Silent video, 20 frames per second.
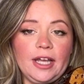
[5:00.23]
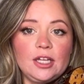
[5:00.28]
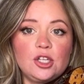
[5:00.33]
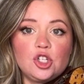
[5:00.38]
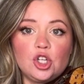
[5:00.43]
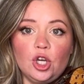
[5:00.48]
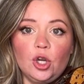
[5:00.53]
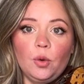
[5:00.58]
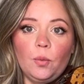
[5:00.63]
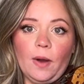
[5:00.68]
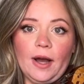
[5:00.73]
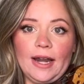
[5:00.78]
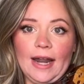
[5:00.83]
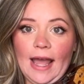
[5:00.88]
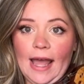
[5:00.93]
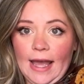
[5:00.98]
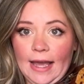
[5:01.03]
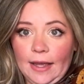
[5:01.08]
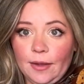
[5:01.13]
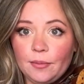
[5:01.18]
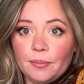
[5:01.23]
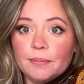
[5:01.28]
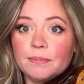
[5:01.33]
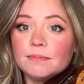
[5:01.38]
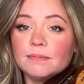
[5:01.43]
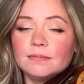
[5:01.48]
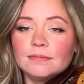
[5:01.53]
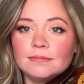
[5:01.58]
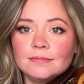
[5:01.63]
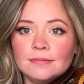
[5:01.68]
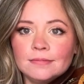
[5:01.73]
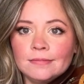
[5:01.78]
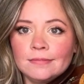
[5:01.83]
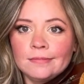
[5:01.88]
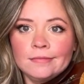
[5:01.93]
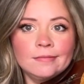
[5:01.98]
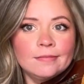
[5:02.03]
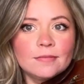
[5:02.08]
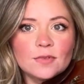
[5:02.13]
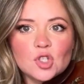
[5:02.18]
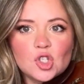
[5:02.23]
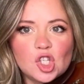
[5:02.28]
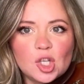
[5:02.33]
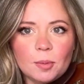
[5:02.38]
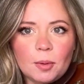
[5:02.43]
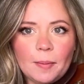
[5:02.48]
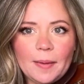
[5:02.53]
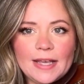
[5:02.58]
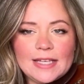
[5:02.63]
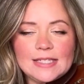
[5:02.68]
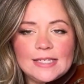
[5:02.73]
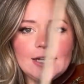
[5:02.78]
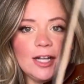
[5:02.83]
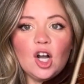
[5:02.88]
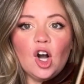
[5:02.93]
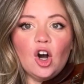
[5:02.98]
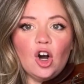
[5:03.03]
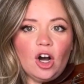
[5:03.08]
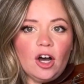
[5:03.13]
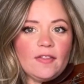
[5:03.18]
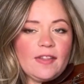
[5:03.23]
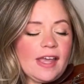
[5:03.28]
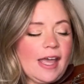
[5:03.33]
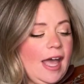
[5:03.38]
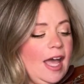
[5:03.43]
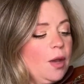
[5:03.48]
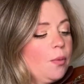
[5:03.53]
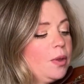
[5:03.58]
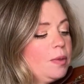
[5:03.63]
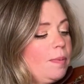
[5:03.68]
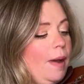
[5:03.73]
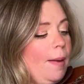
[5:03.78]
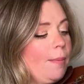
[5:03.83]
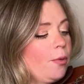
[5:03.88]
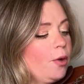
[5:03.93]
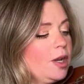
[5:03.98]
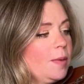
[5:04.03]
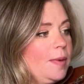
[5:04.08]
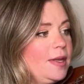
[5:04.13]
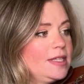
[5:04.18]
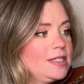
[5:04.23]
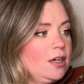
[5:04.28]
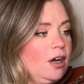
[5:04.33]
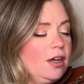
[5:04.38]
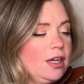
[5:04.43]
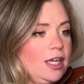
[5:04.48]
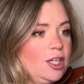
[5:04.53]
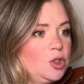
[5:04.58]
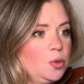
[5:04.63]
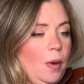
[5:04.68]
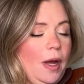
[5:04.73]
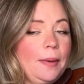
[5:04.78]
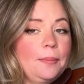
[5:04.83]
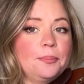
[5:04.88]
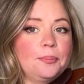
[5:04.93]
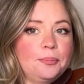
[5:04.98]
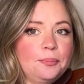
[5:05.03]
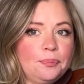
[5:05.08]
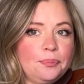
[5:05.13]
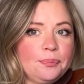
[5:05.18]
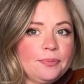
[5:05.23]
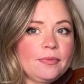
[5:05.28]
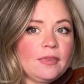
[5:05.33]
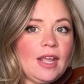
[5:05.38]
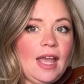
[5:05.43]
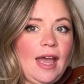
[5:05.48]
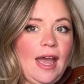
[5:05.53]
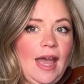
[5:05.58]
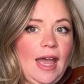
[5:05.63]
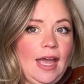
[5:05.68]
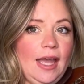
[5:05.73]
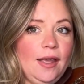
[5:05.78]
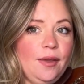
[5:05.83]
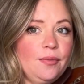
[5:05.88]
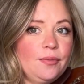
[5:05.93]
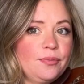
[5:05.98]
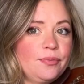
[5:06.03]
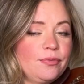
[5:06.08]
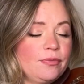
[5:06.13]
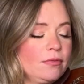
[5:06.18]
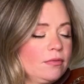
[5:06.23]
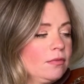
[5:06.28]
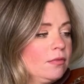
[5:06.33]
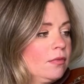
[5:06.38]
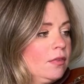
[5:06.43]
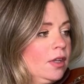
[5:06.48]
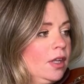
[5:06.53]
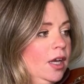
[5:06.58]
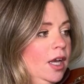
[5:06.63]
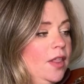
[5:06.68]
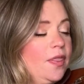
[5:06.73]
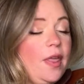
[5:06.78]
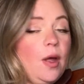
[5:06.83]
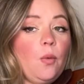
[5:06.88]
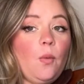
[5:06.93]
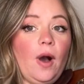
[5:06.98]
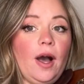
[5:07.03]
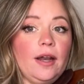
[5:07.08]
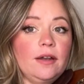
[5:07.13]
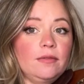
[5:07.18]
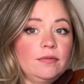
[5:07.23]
2, 1, A. Super basic, on the A with pepperoni pizza on each one. A, then 1,